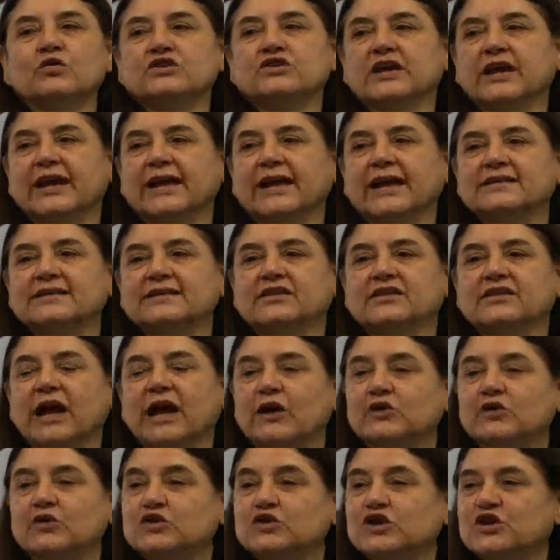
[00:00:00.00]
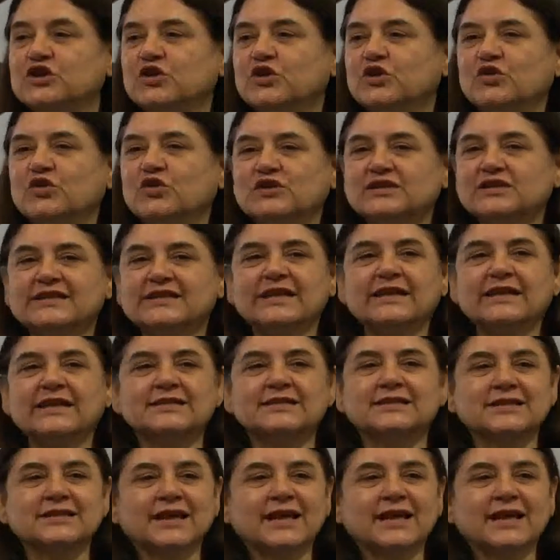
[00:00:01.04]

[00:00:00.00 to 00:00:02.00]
collected 1,000-year-old seeds,